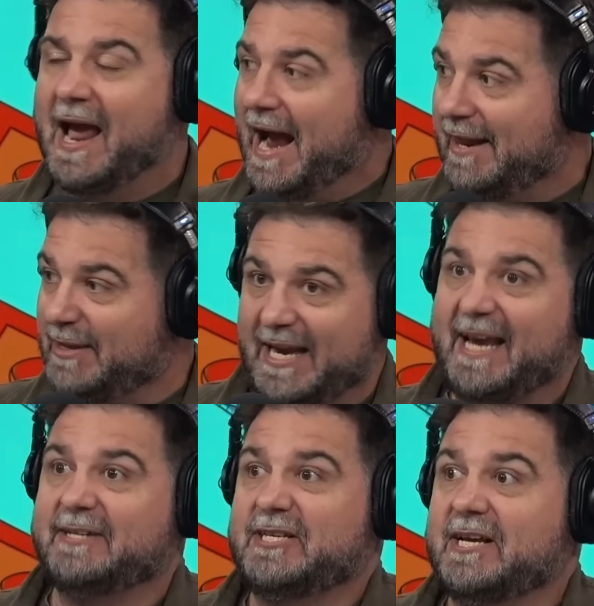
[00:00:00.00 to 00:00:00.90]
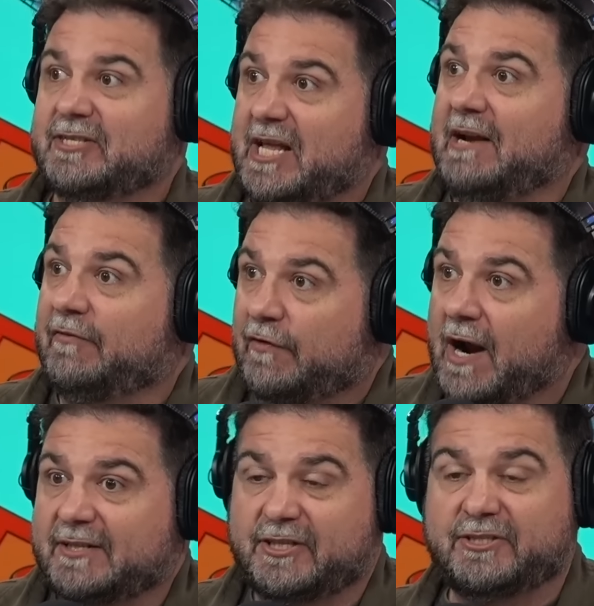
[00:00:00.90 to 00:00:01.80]
And the easiest thing for
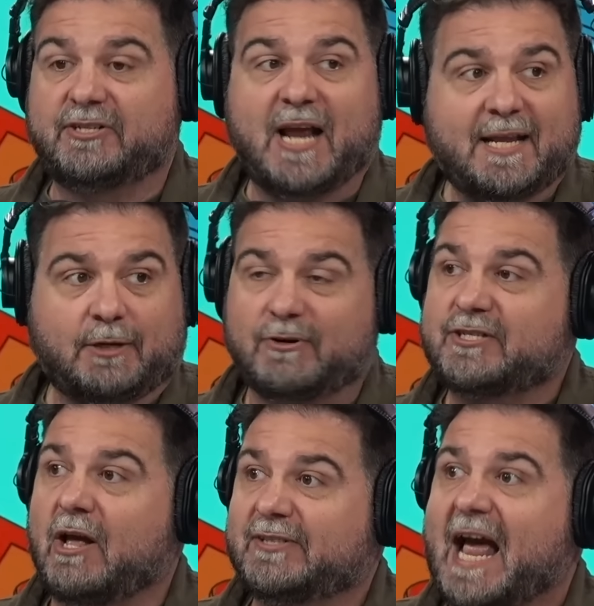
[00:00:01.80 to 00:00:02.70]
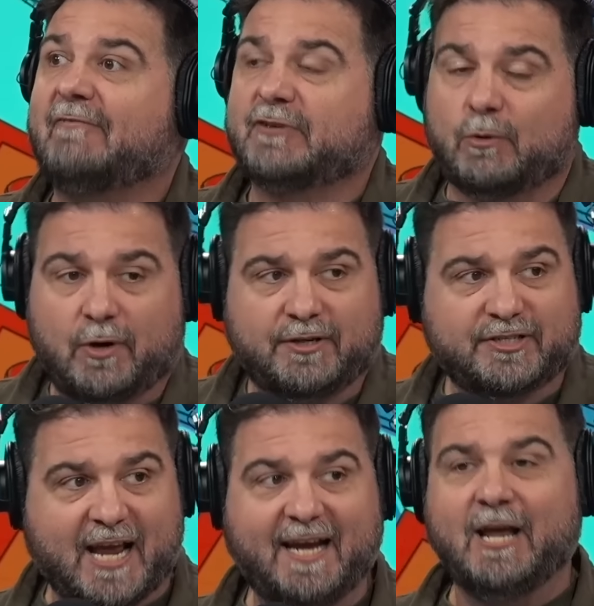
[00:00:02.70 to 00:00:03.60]
us is to take the result afterward and
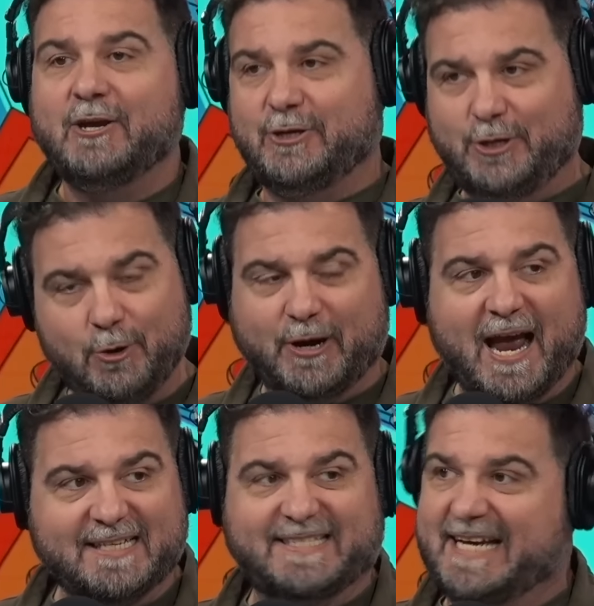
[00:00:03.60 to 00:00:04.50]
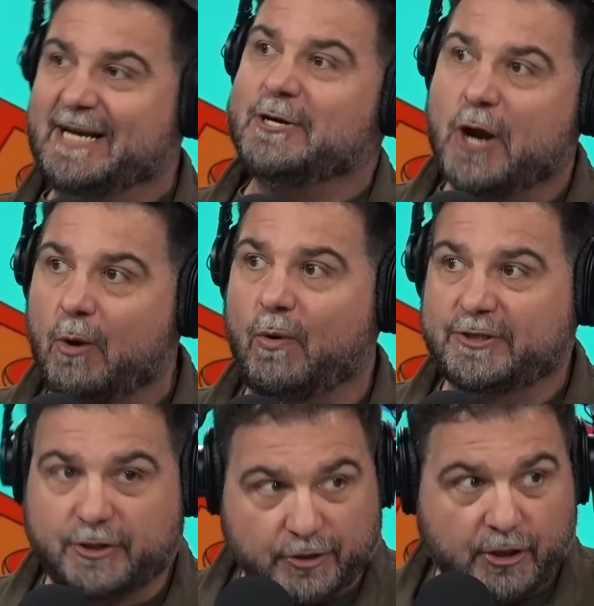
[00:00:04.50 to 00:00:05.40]
say, you guys didn't know
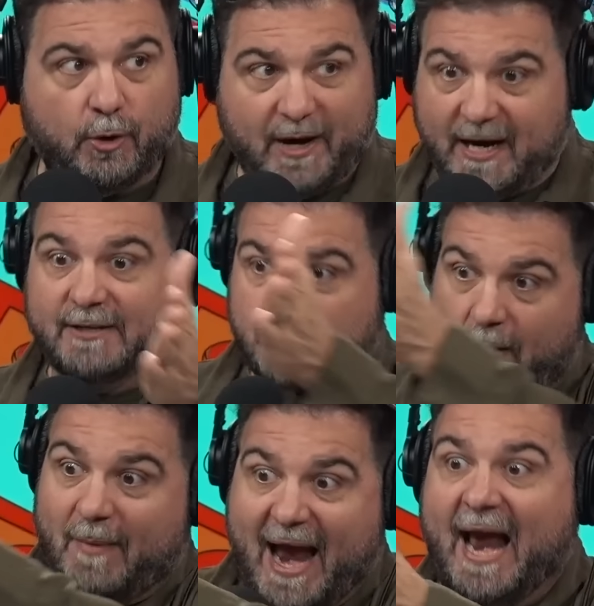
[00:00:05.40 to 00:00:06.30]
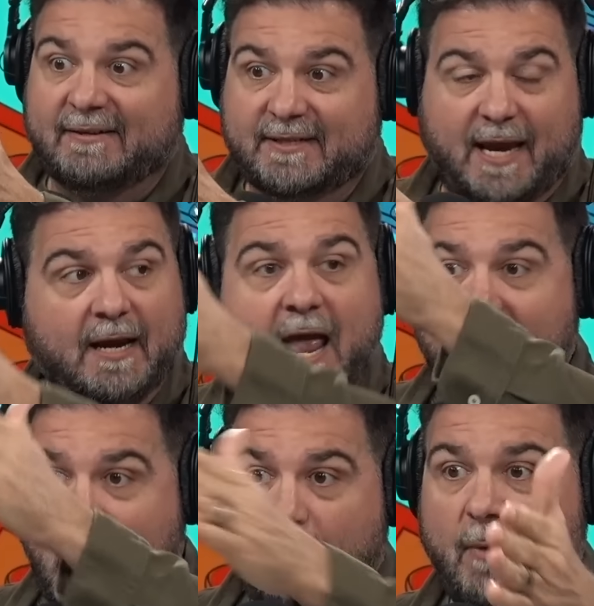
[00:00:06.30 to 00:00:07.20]
what you're doing. And so I'm asking,
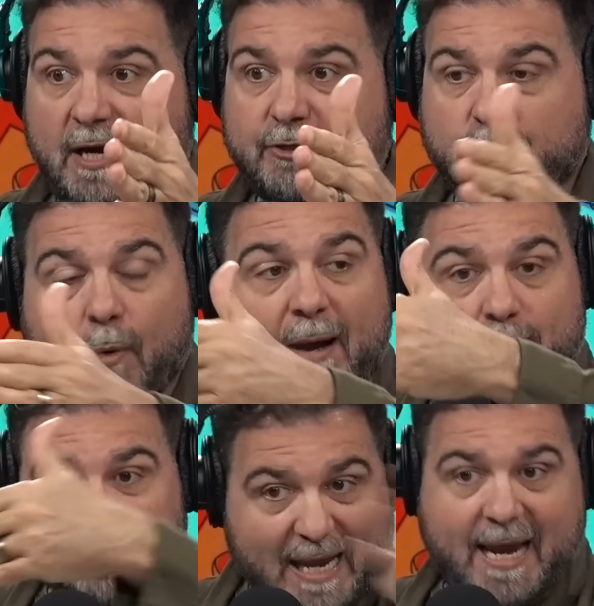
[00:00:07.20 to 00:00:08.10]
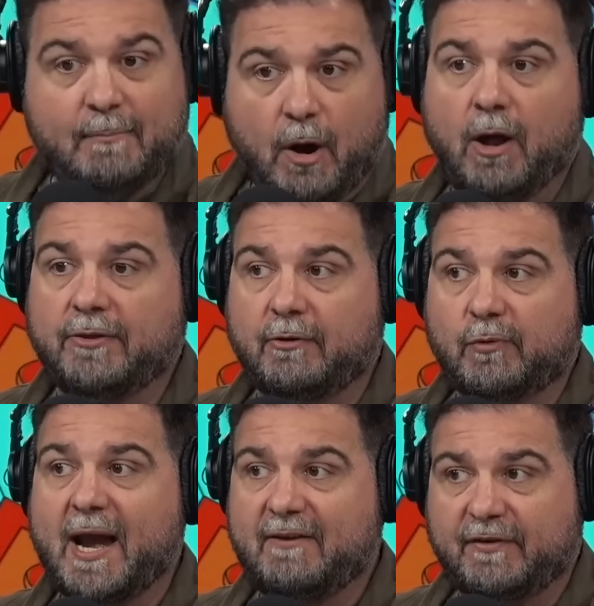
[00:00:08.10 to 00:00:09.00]
how much do I blame on the
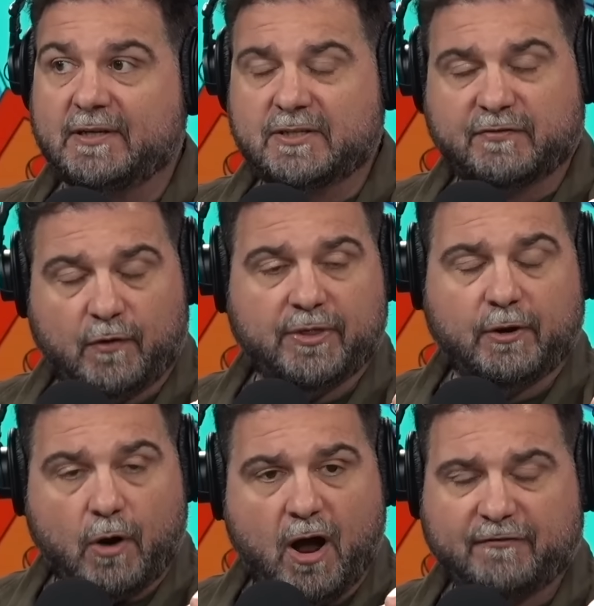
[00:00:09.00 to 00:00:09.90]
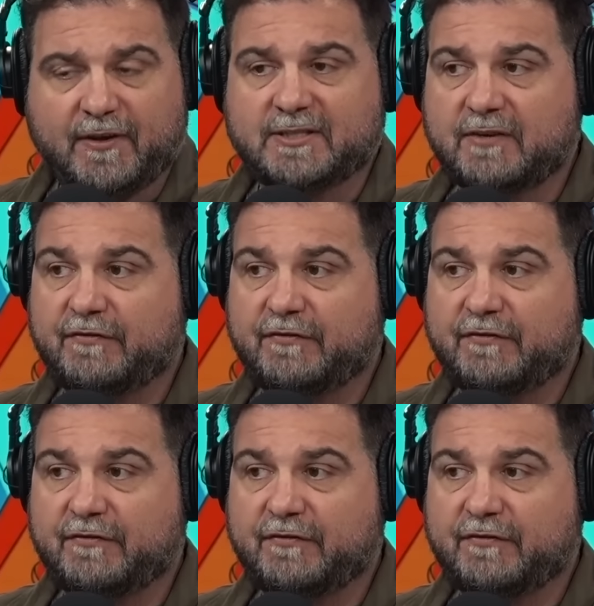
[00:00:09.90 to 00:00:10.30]
Ravens for their offensive